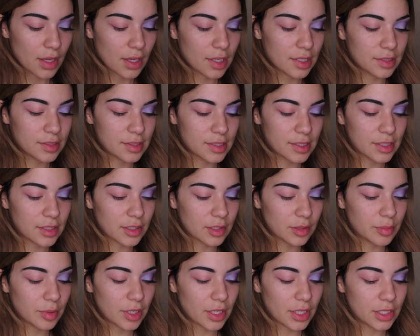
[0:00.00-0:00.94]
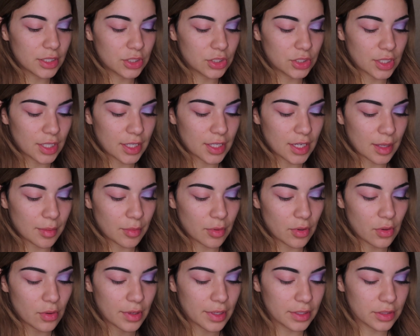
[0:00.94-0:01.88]
concealer brush and I'm
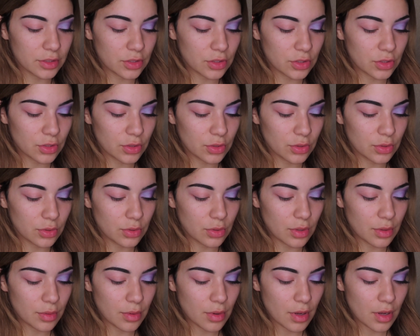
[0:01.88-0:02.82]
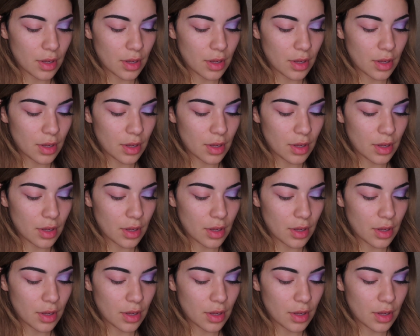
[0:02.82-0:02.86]
going to